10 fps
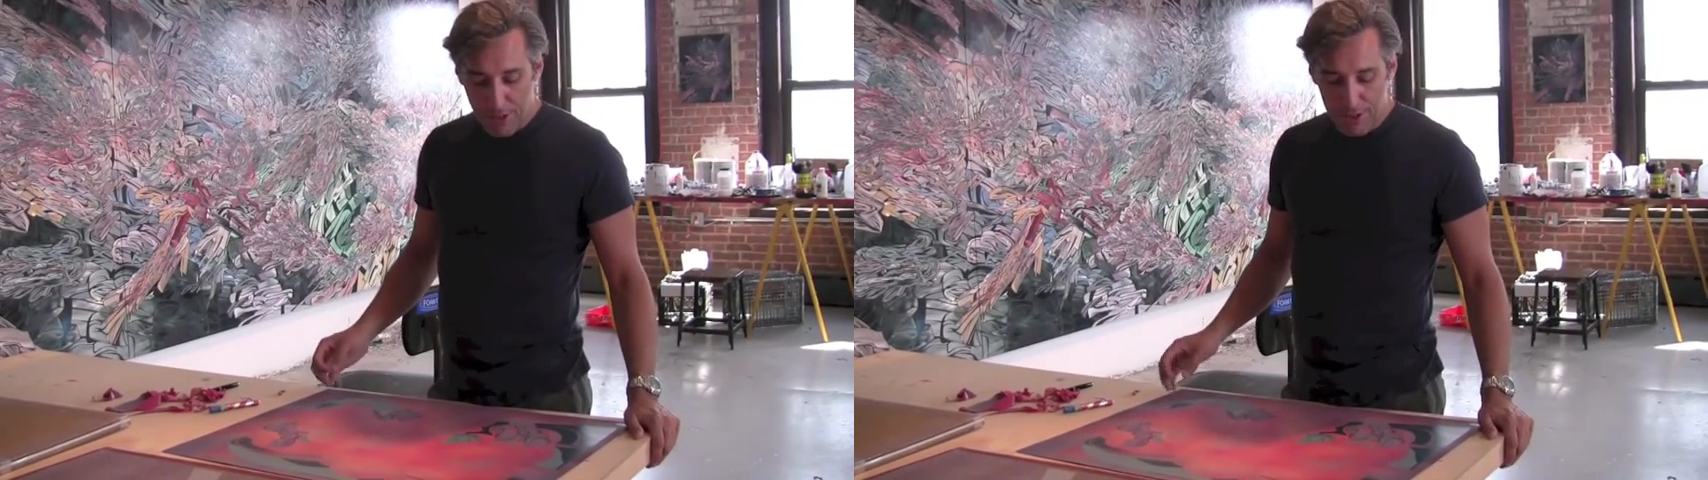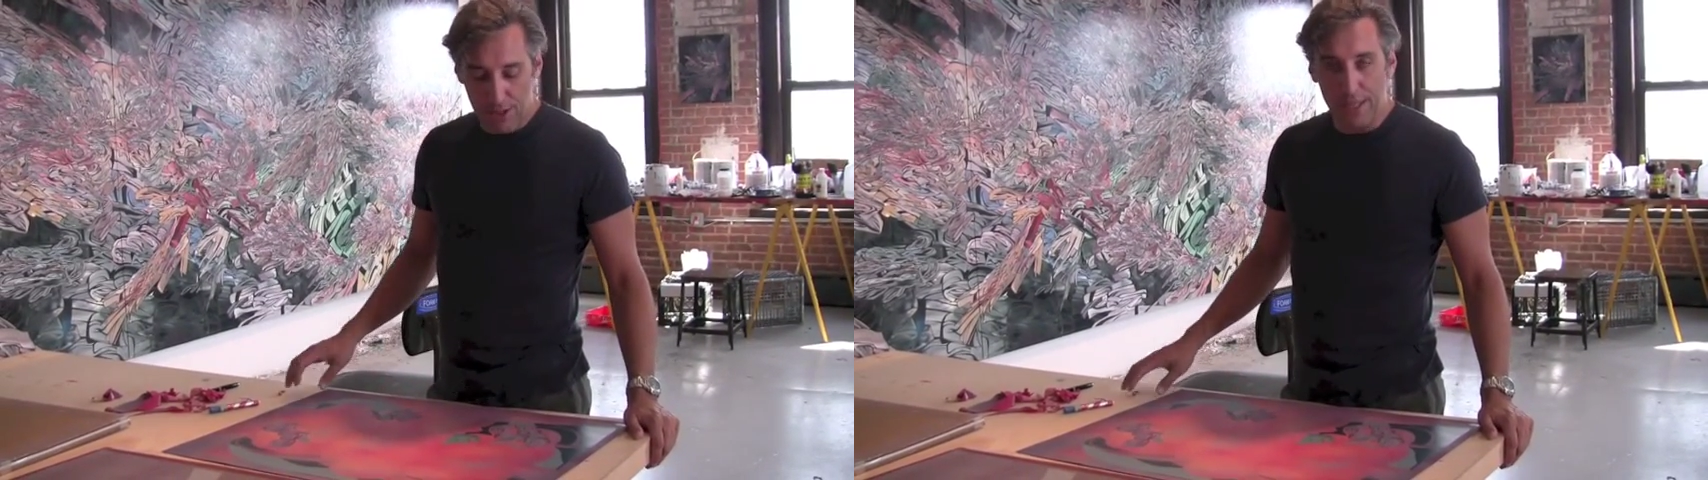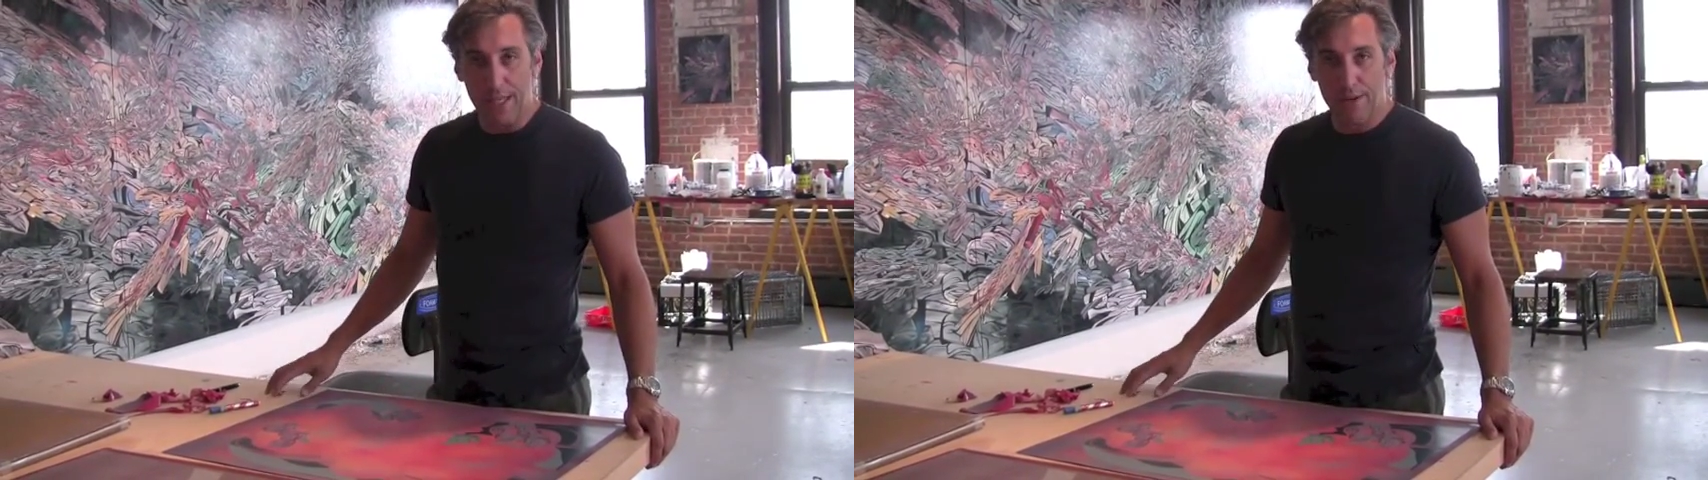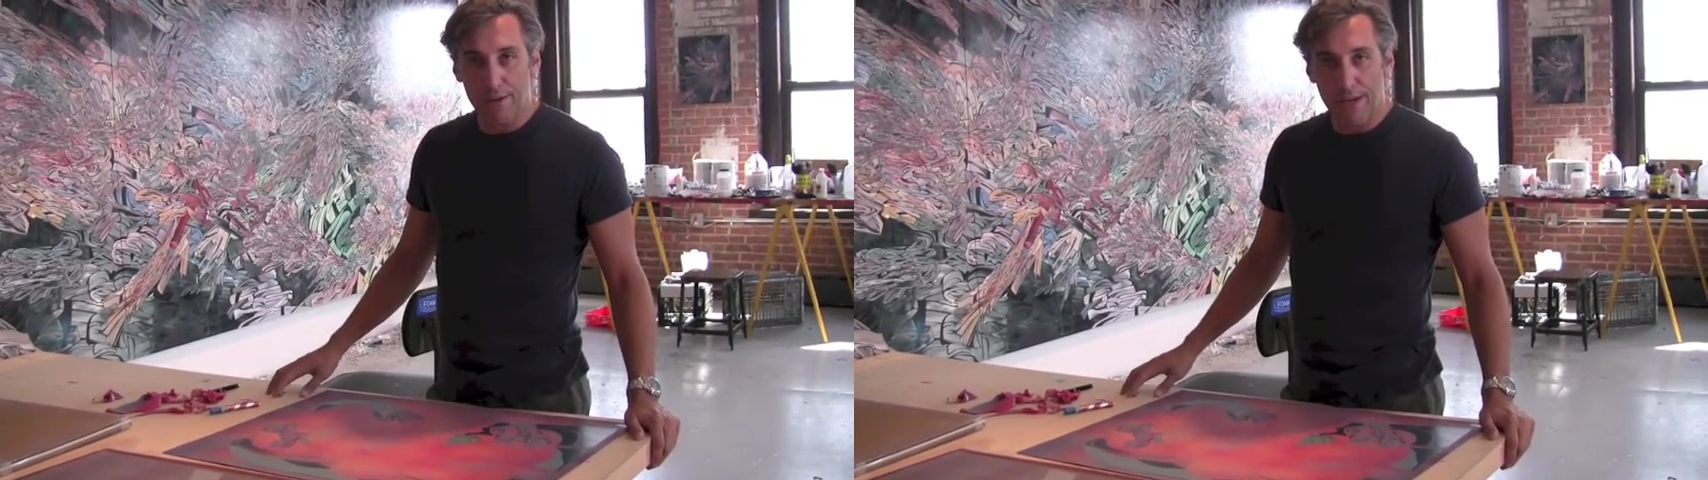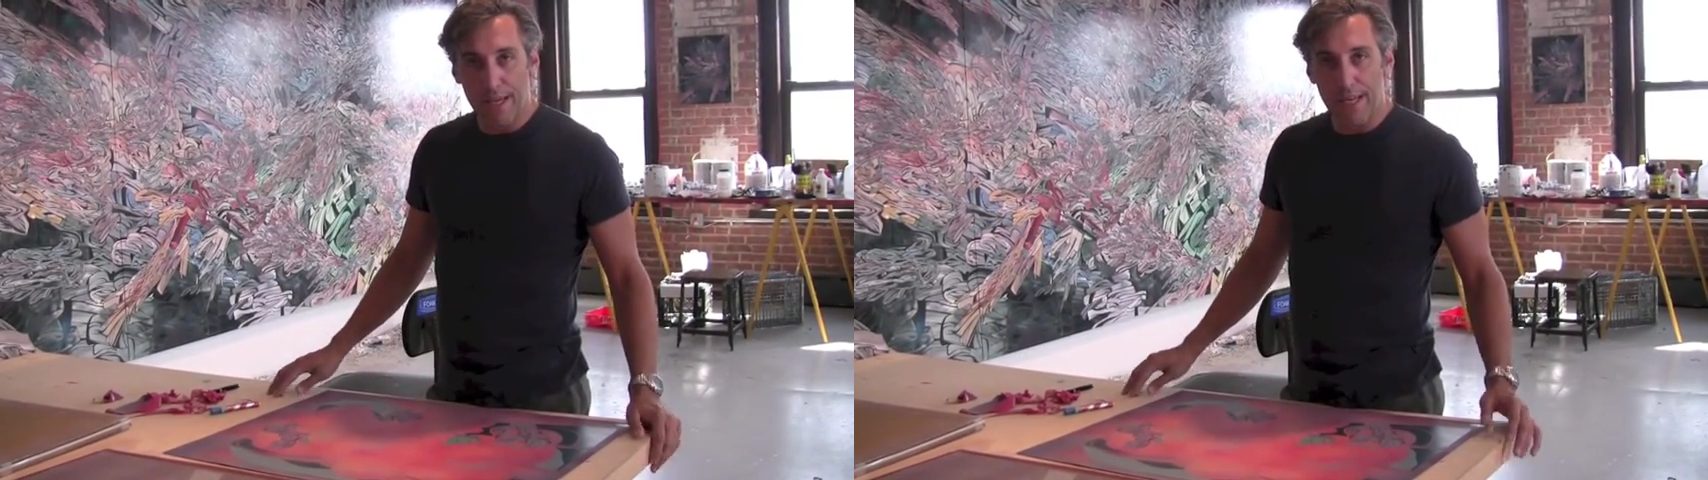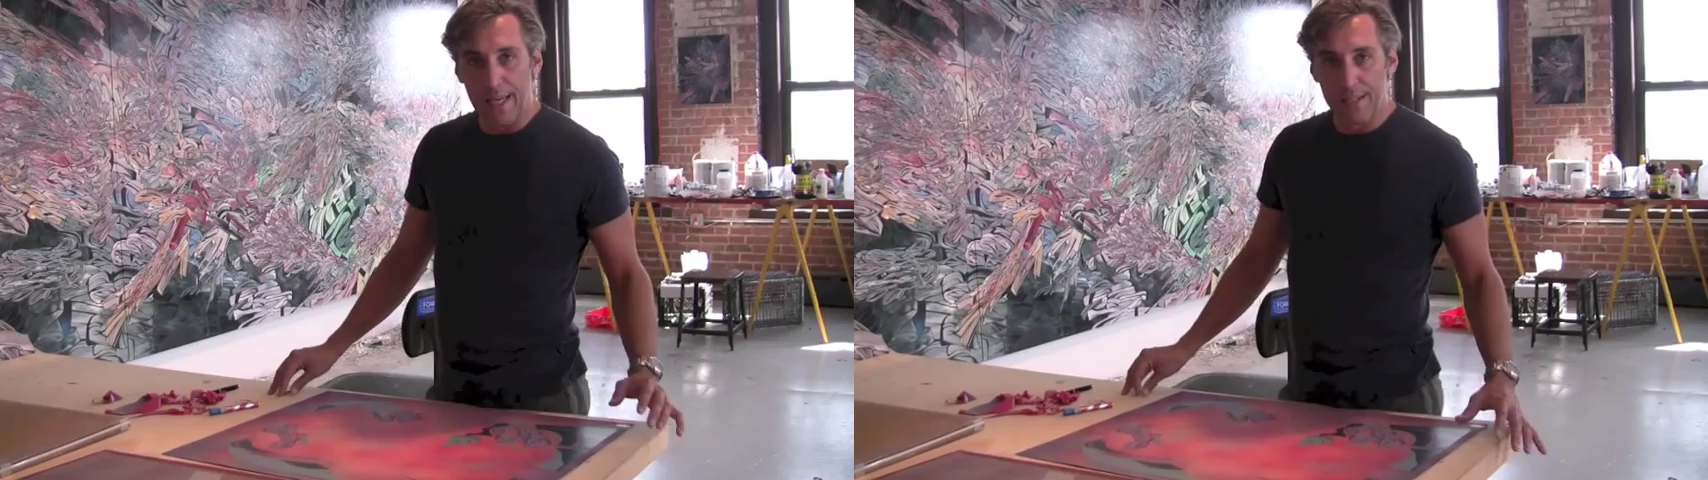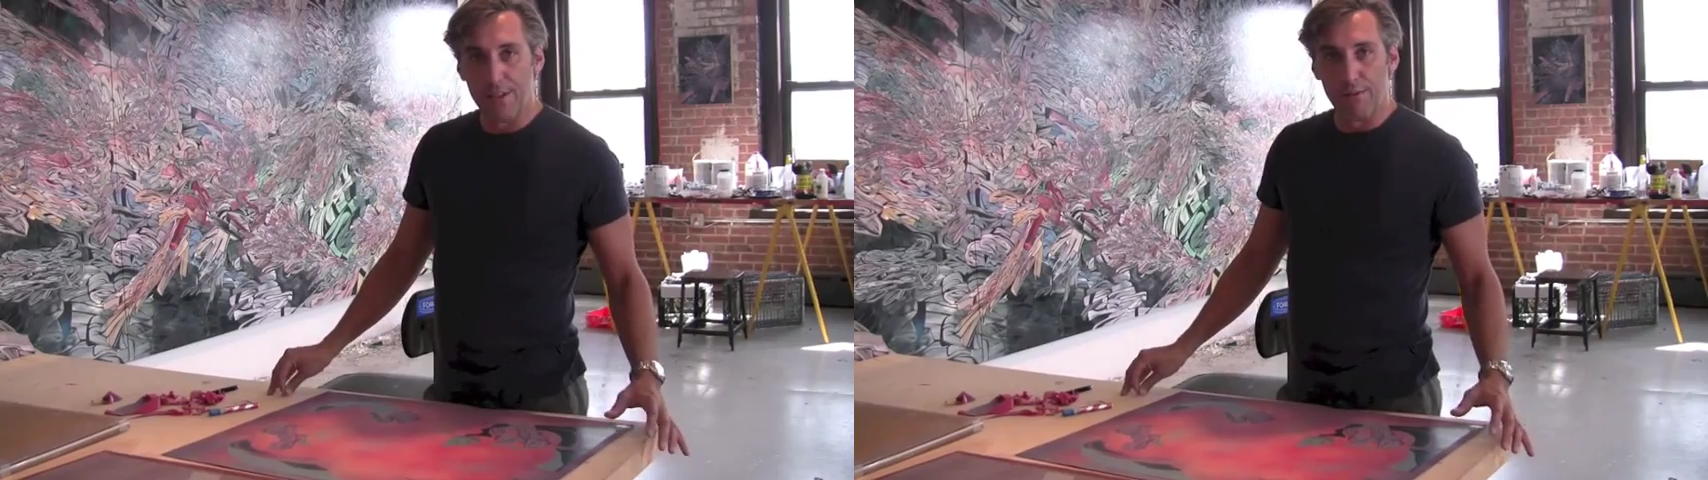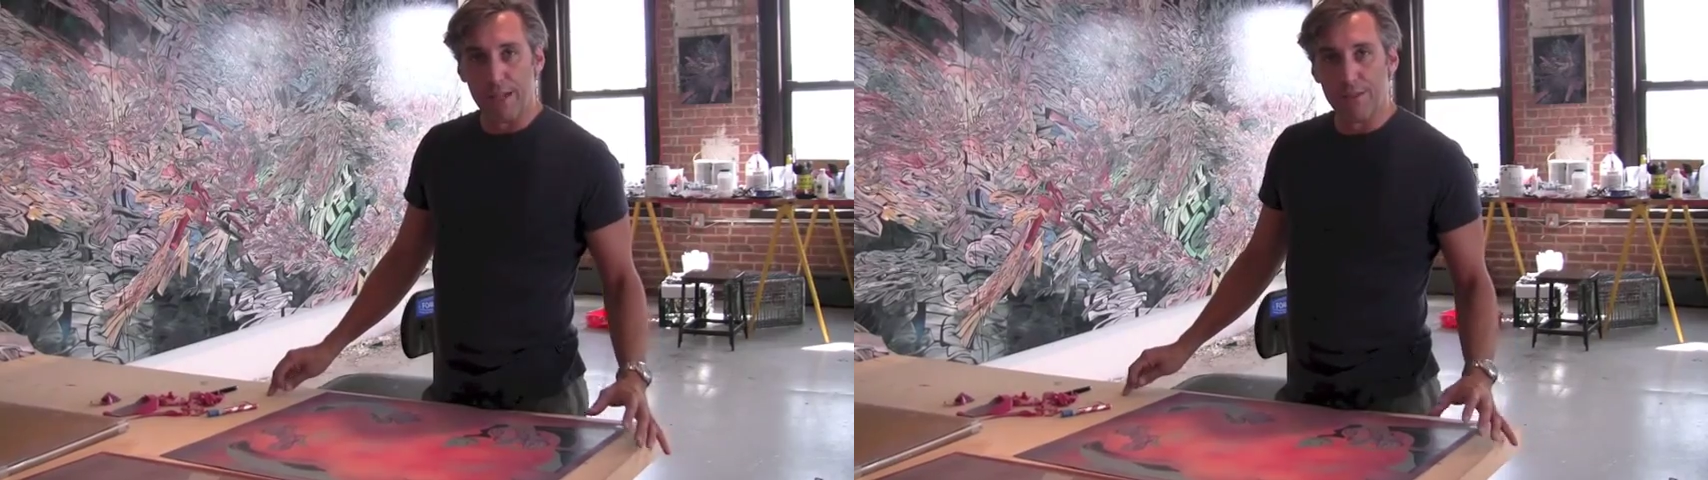much cleaner and
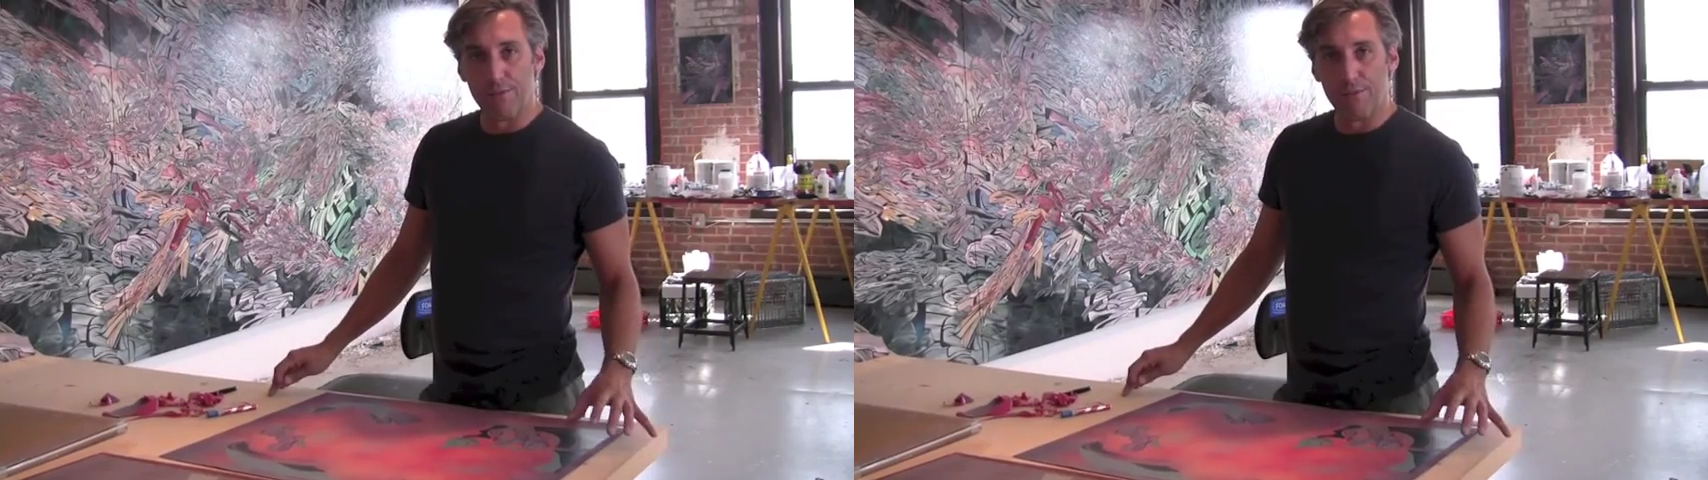integrates